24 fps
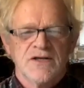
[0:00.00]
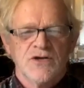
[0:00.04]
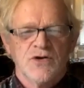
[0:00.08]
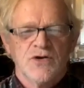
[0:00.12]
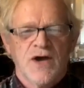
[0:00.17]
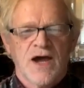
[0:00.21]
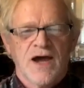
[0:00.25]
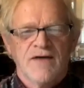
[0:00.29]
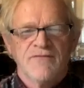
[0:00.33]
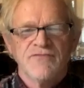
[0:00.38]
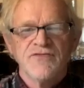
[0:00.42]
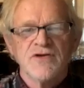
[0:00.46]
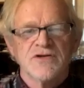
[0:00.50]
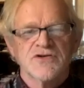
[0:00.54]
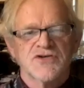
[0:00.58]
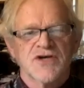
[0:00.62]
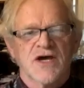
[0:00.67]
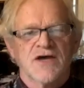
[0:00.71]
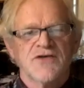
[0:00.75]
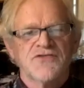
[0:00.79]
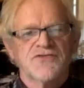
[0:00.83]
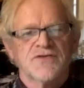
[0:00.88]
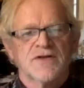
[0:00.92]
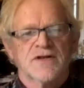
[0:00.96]
You have to
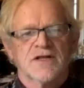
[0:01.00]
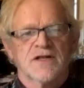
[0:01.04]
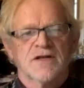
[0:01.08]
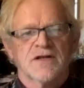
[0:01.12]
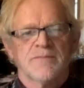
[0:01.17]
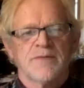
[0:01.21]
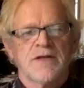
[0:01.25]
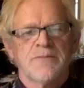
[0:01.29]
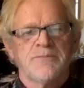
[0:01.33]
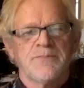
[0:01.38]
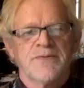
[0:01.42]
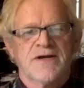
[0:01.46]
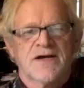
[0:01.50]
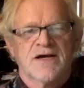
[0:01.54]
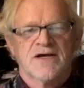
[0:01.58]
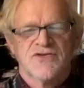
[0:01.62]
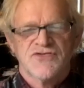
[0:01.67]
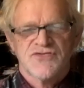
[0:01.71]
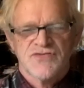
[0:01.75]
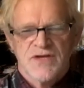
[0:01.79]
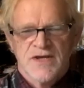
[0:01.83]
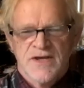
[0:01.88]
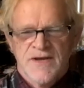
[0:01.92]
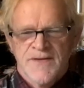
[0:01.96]
adjust a little bit
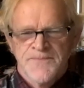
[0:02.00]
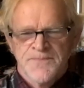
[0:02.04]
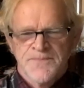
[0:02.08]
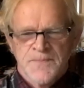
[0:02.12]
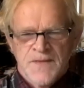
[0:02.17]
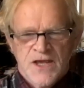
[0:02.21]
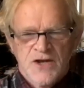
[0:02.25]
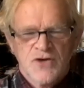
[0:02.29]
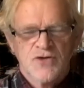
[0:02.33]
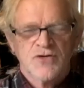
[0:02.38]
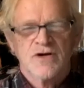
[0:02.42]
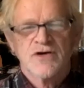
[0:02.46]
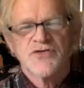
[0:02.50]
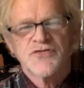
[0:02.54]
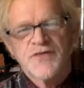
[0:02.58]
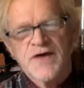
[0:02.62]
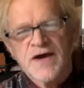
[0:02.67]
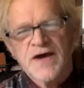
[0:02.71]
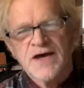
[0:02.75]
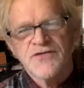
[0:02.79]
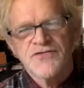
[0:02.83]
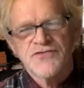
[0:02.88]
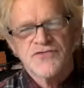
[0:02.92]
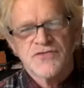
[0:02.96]
because it cooks
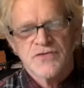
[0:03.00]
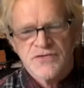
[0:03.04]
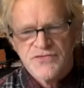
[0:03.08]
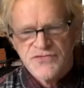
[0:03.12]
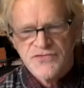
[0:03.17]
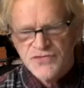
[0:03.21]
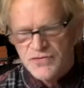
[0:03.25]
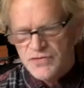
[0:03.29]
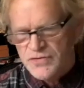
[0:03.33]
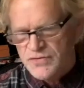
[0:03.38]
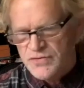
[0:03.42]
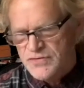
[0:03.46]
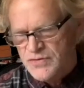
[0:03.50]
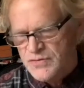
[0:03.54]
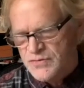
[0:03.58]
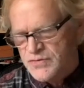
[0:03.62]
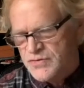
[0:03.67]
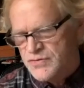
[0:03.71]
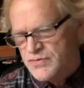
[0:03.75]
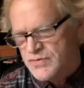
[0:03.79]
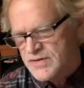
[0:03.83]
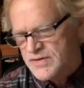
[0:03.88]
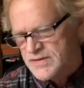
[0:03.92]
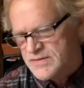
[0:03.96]
faster, so you you
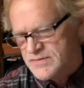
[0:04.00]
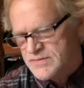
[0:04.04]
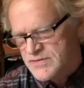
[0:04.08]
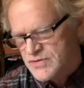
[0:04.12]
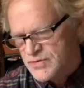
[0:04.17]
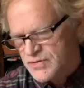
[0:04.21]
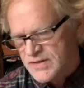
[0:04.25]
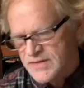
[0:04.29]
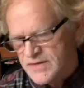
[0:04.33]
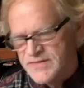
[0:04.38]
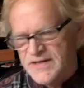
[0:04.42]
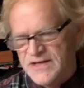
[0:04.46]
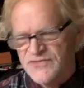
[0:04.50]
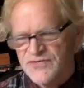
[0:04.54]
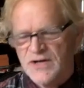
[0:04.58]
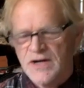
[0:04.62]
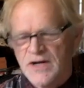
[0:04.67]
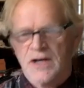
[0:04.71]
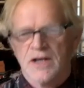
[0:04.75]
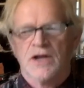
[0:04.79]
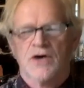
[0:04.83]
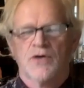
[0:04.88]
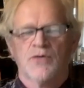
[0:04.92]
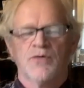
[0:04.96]
you can cook things at
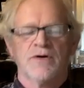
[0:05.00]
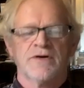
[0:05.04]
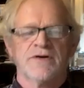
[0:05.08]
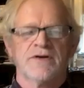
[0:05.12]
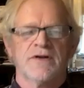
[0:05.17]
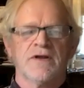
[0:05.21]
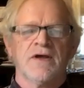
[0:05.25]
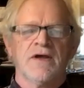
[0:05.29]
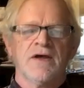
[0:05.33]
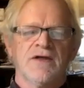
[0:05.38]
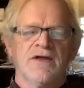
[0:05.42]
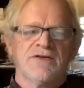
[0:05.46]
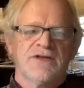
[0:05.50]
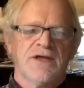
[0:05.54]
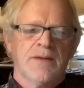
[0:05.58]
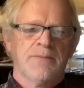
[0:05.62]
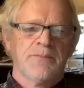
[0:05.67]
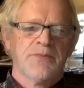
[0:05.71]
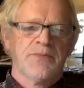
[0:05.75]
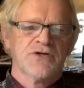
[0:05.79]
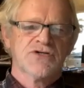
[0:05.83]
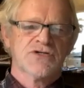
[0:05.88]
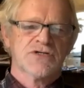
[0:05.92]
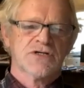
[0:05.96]
a lower
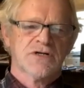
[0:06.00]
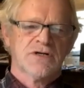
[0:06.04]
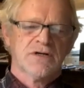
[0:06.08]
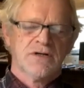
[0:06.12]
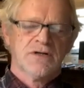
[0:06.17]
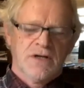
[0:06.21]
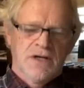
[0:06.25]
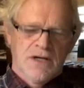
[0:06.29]
temperature.